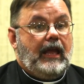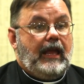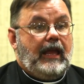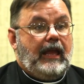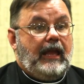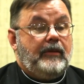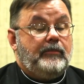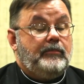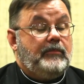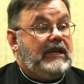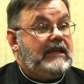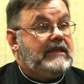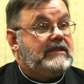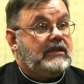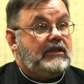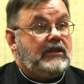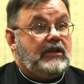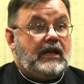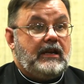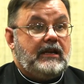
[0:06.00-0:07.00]
It means
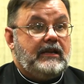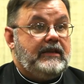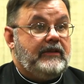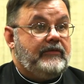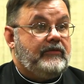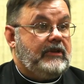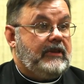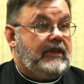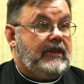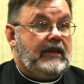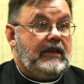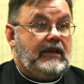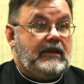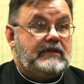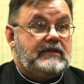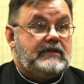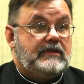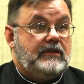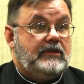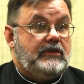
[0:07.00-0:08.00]
a lot of different
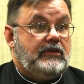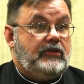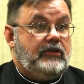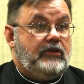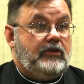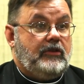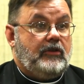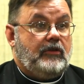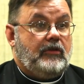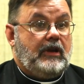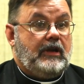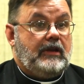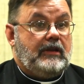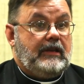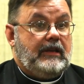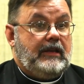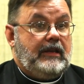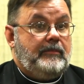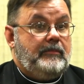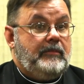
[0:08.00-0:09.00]
things.
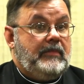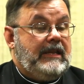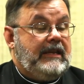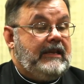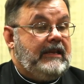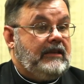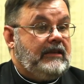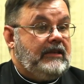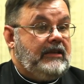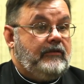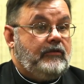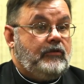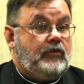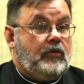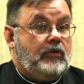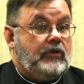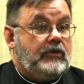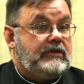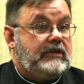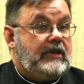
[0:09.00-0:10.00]
Immediately, of
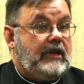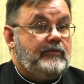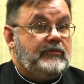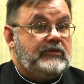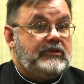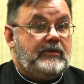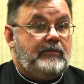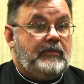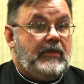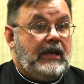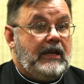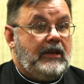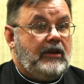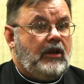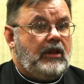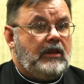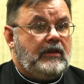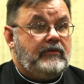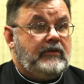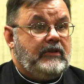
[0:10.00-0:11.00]
course, comes to mind
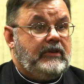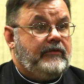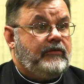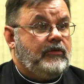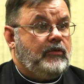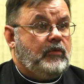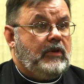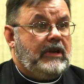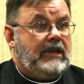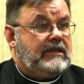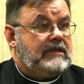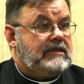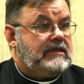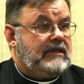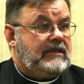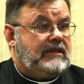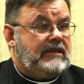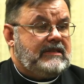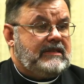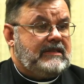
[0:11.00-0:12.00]
all of the different ways
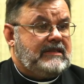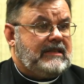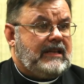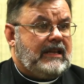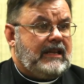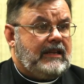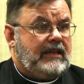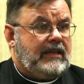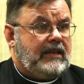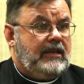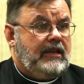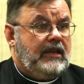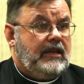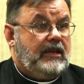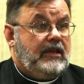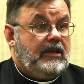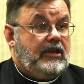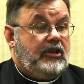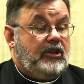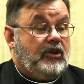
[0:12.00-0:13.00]
that the society,
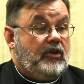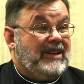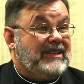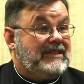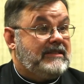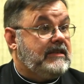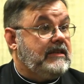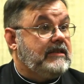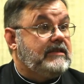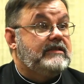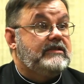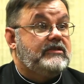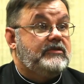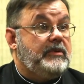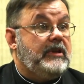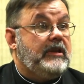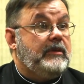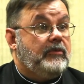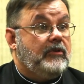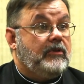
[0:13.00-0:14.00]
assists
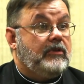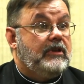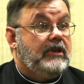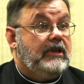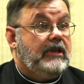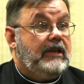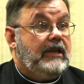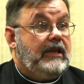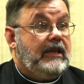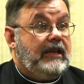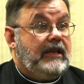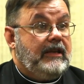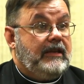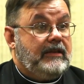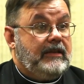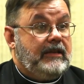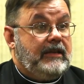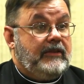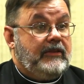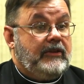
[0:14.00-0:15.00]
people
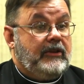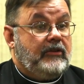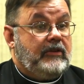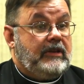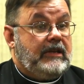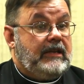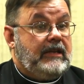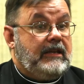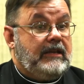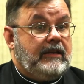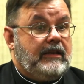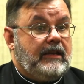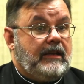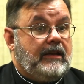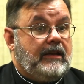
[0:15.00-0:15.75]
in their need.